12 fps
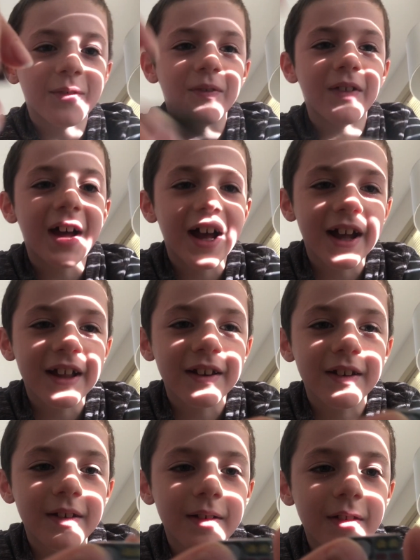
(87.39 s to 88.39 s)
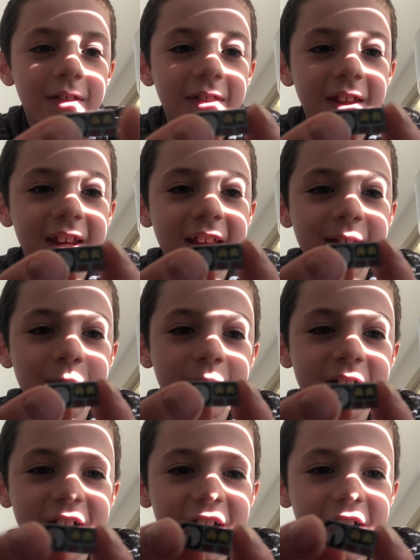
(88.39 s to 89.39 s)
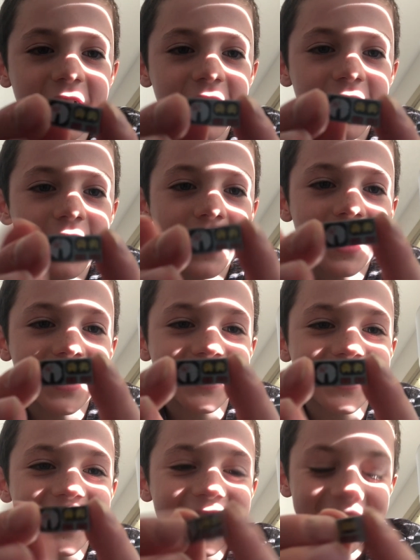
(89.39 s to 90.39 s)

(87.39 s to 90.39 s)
the flat thingy majigger things,